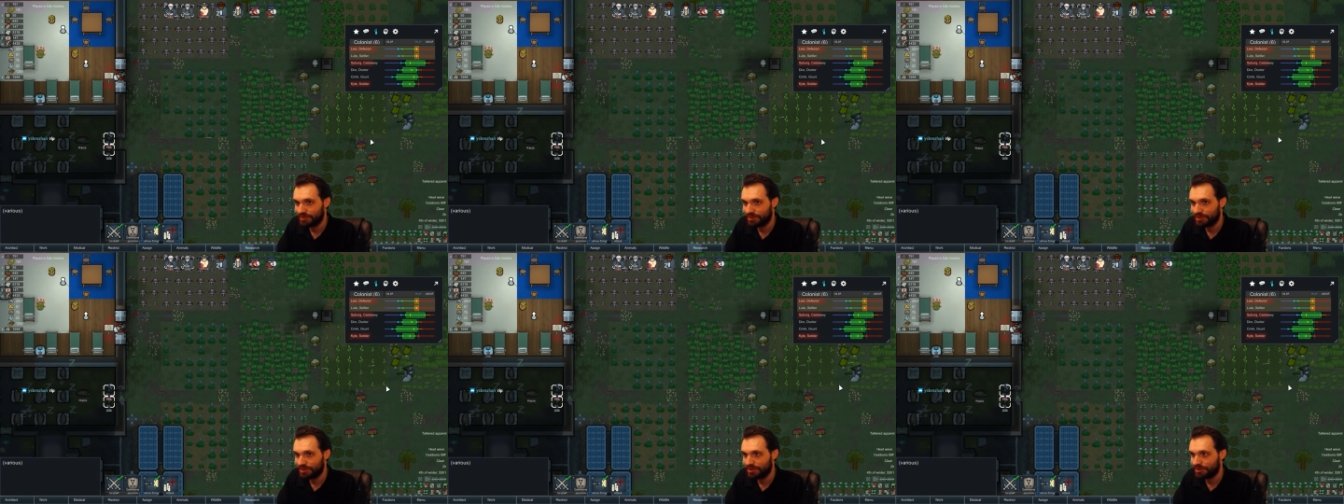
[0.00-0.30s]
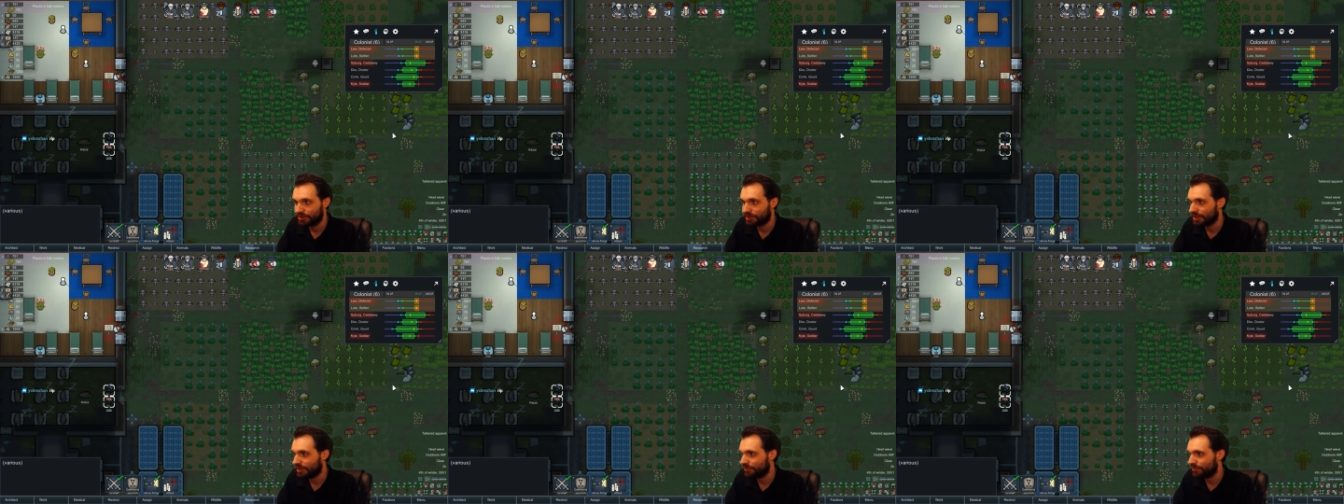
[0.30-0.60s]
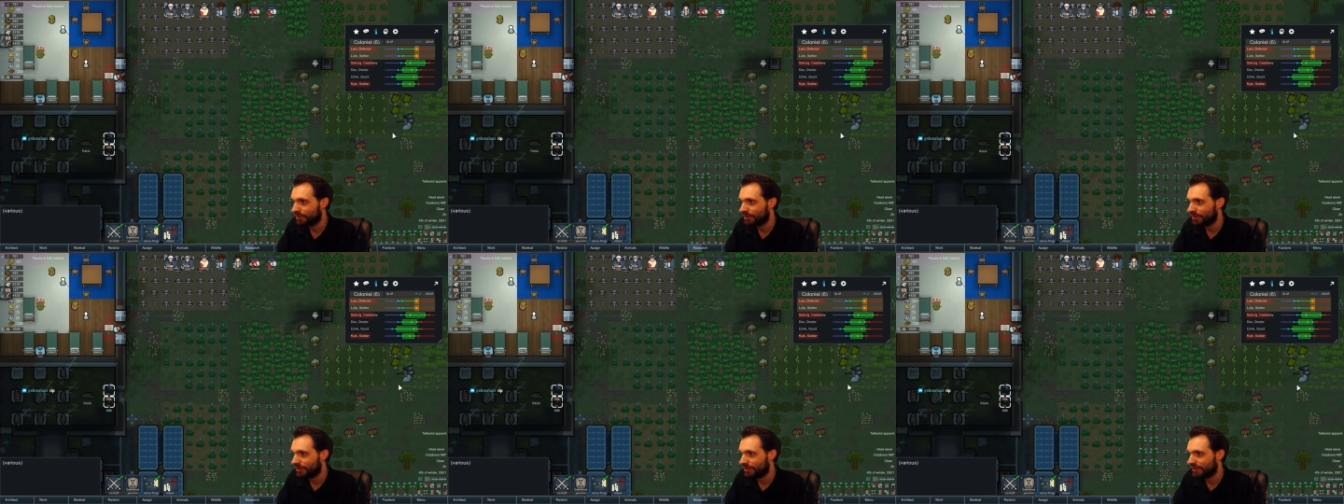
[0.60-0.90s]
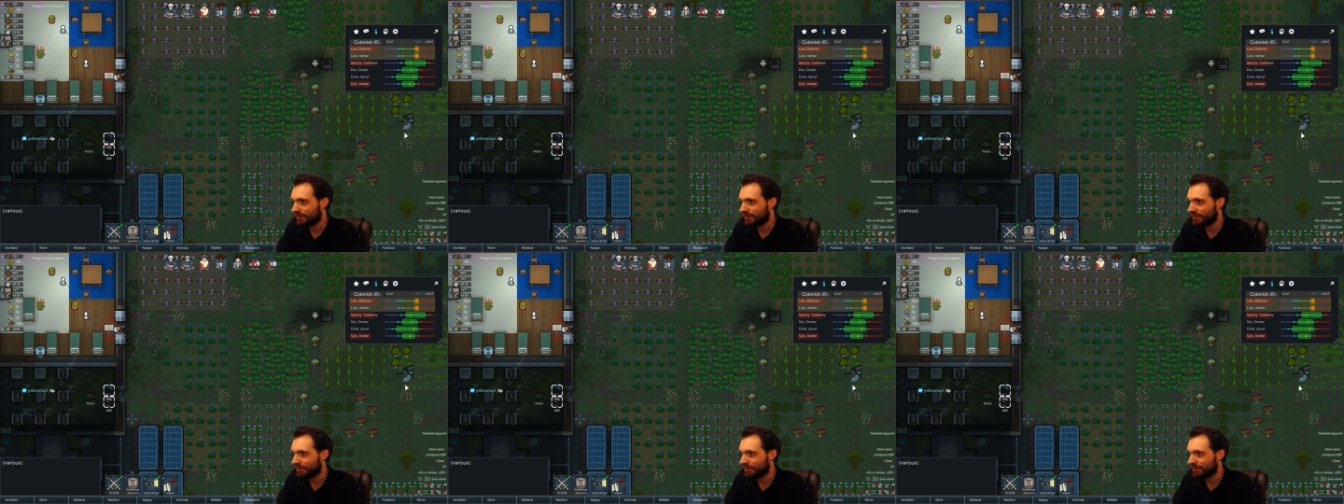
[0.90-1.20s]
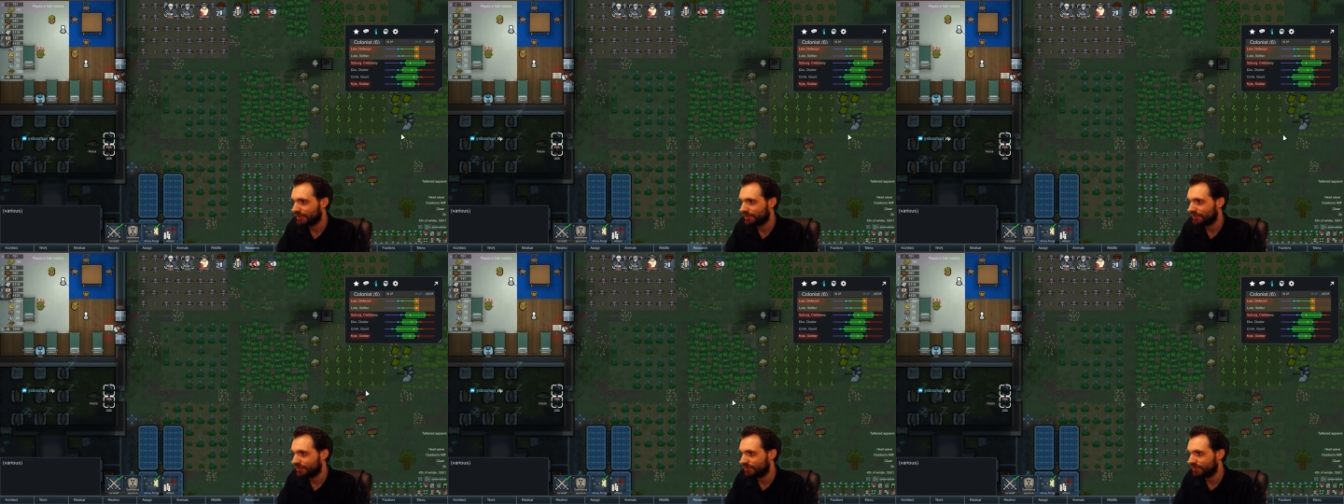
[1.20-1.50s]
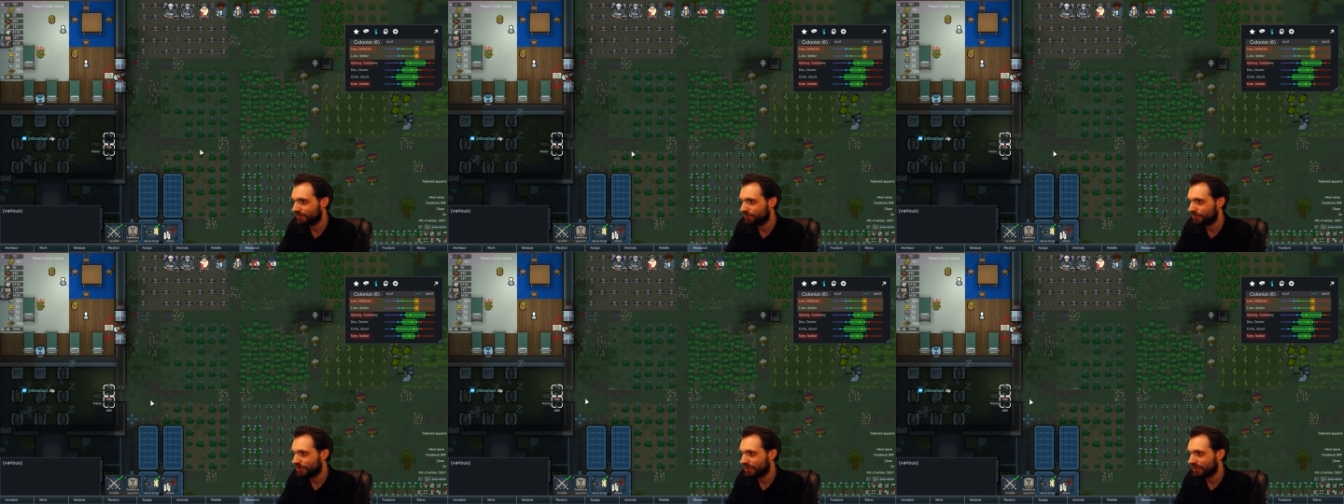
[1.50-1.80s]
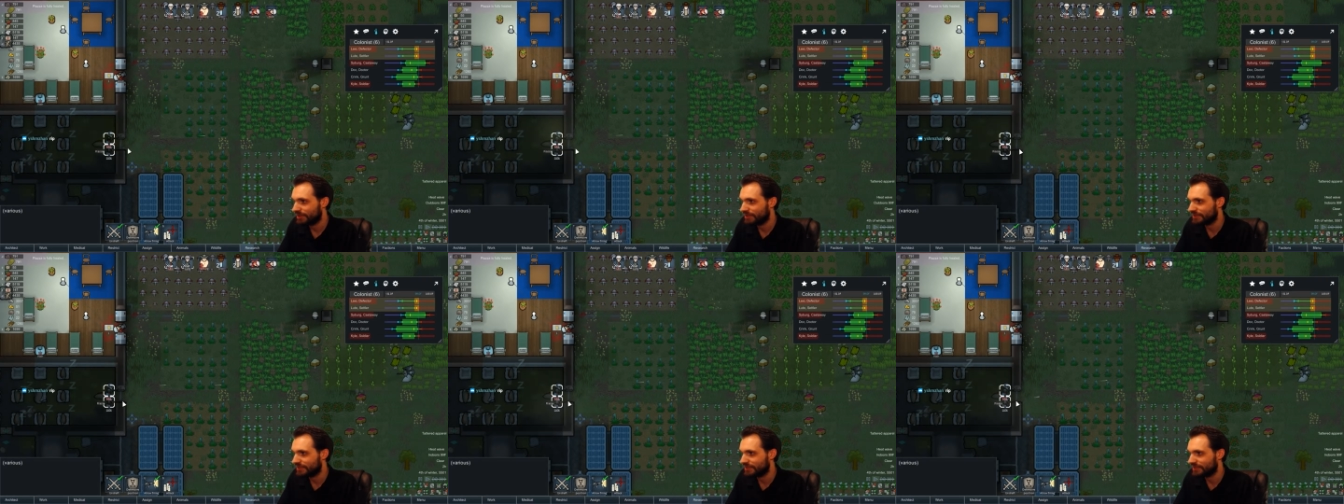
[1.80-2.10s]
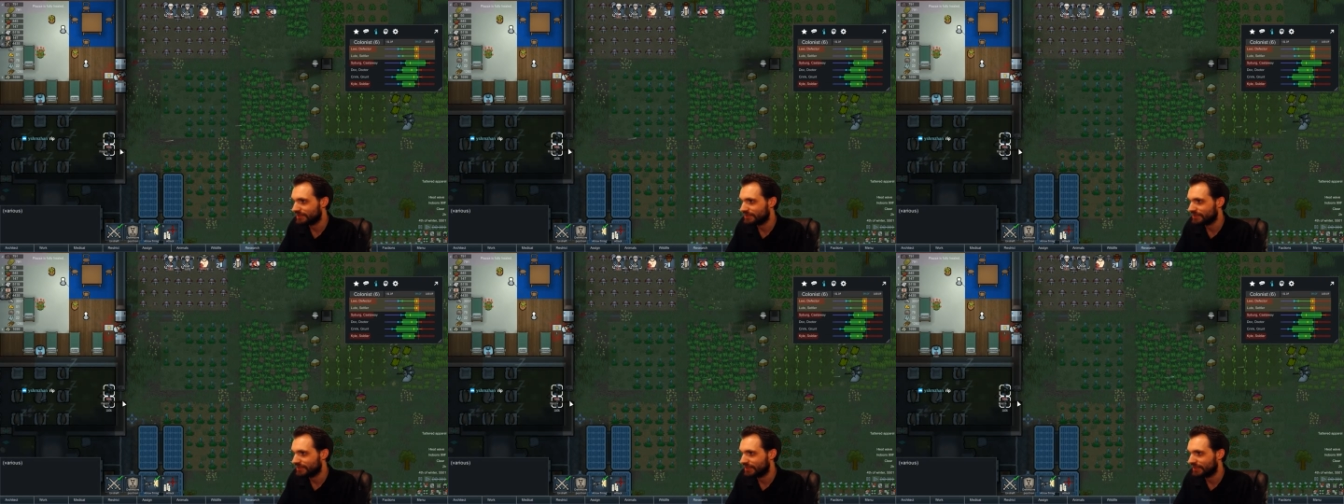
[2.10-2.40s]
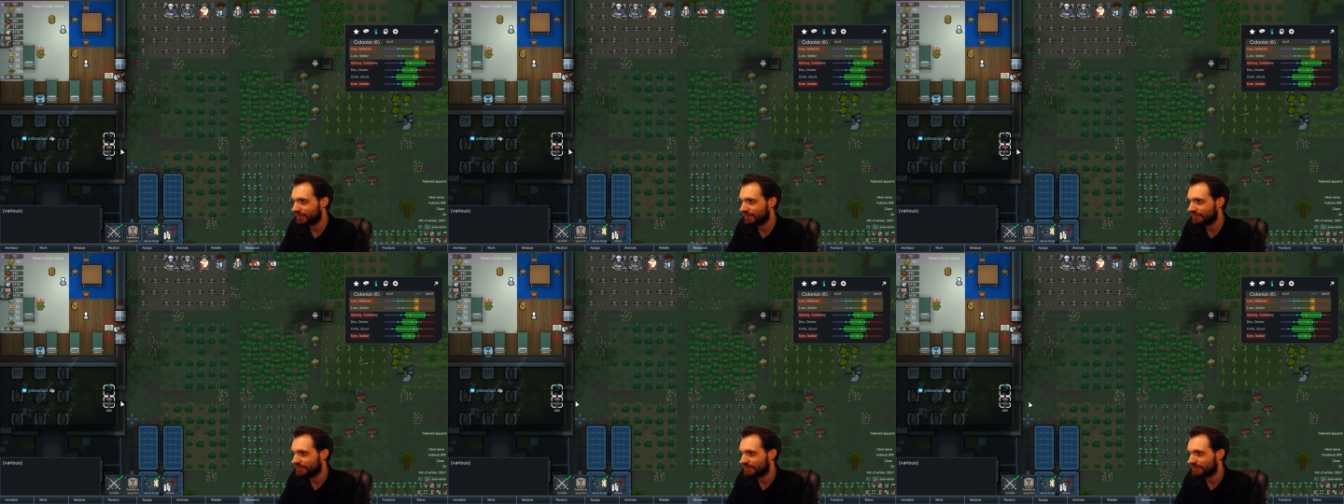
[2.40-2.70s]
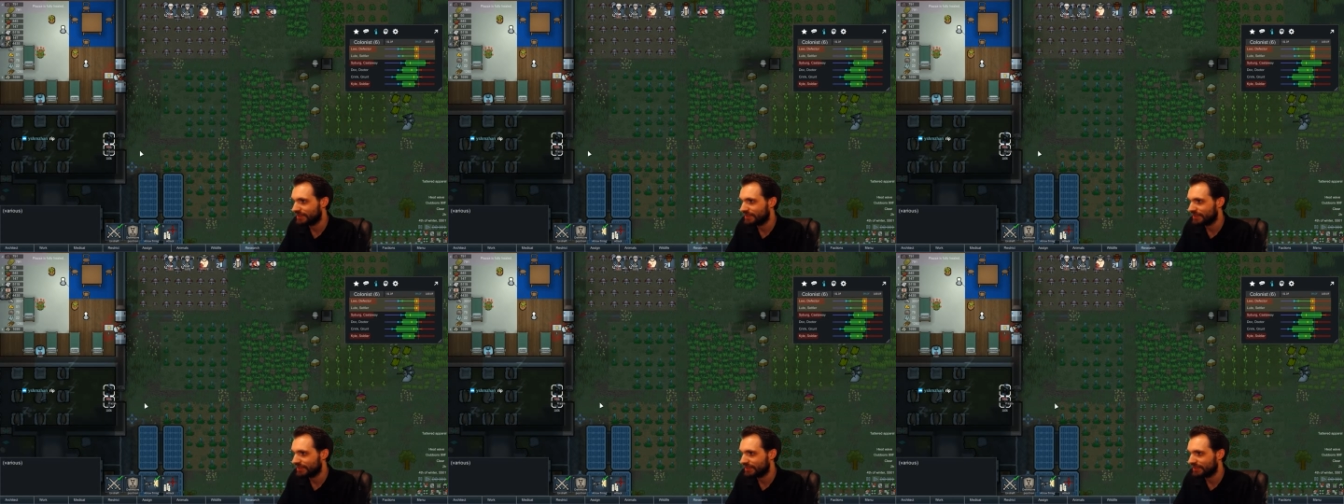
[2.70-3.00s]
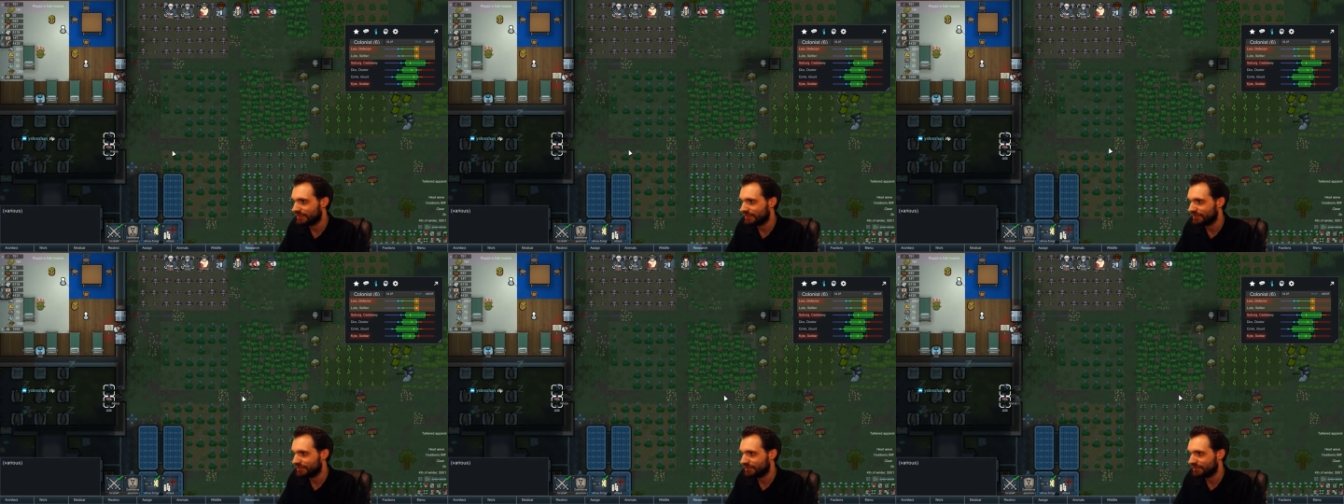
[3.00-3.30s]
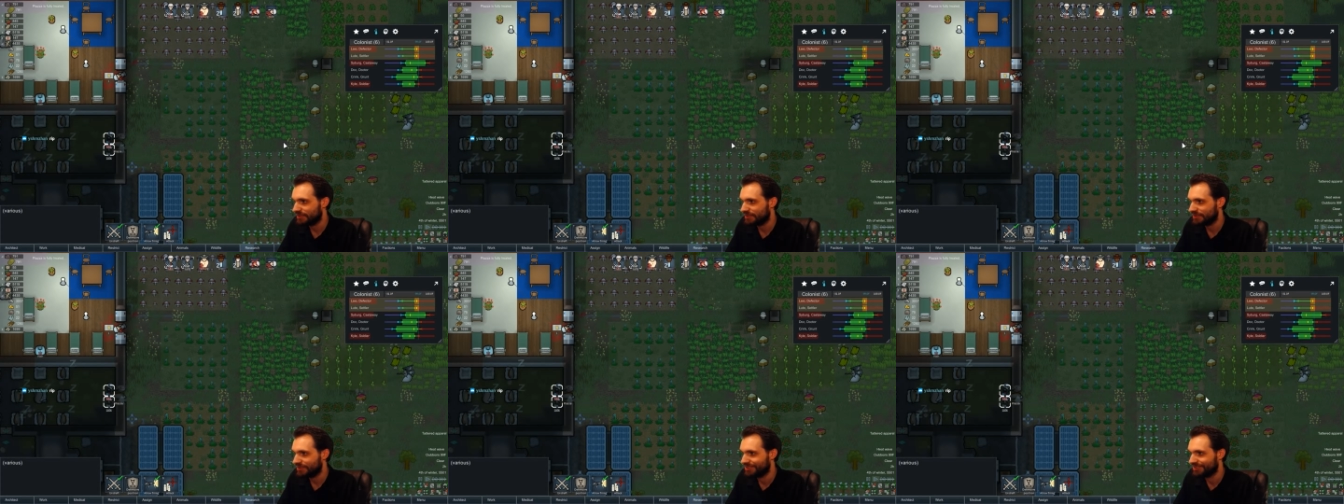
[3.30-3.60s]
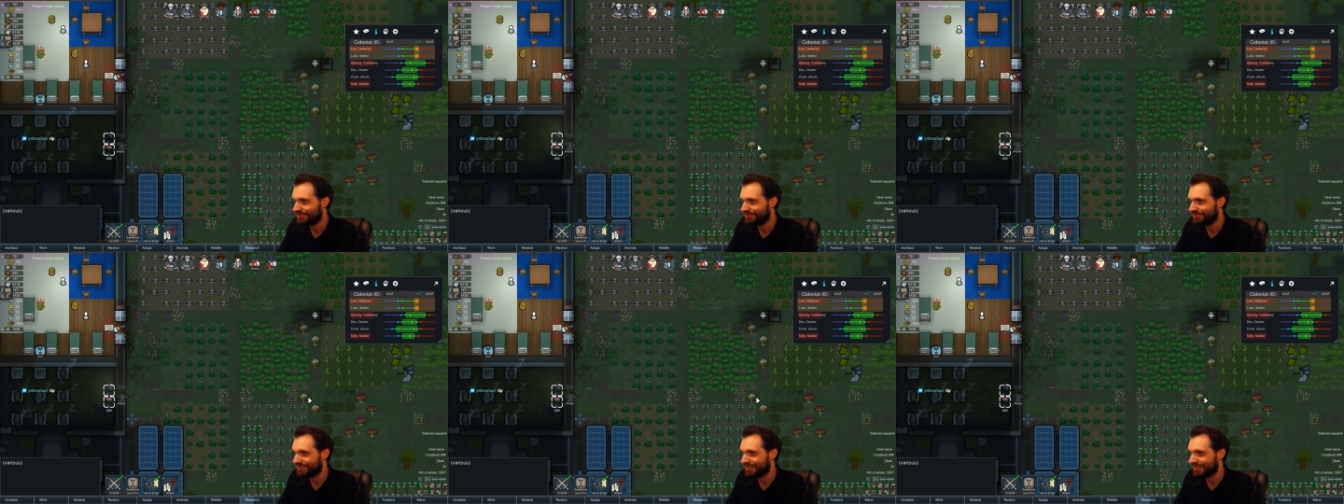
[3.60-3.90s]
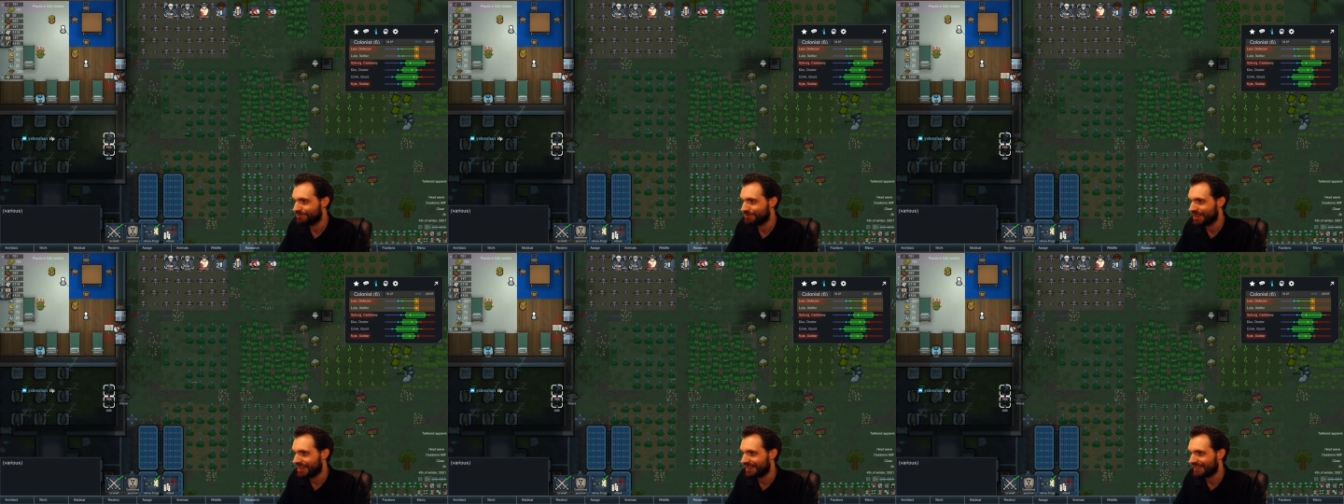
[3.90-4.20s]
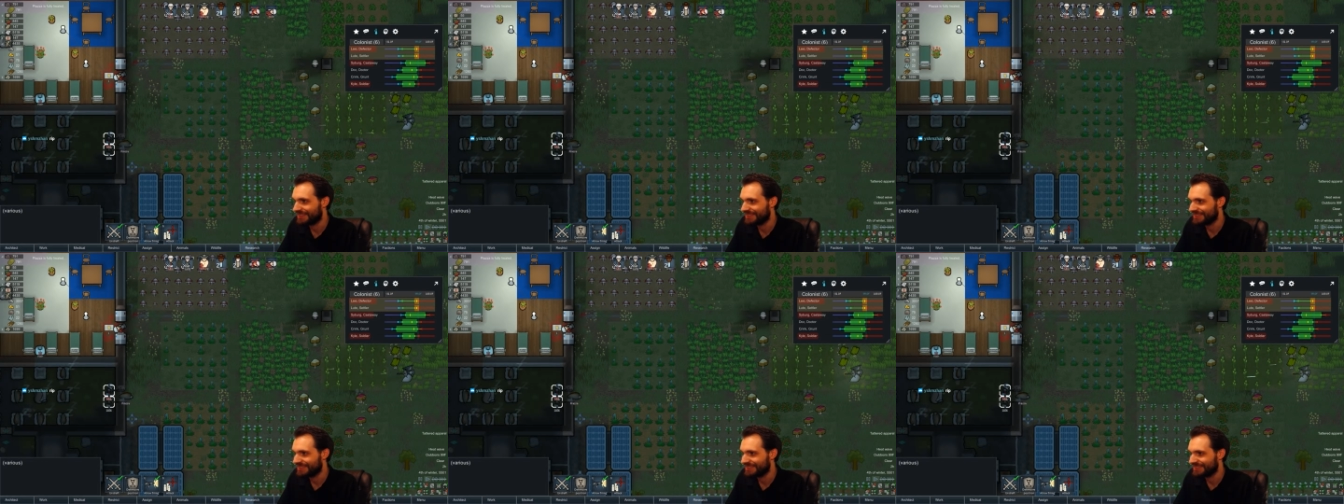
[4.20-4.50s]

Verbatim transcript: Okay, we got a hit there. Piazza, stay inside. You dumbass.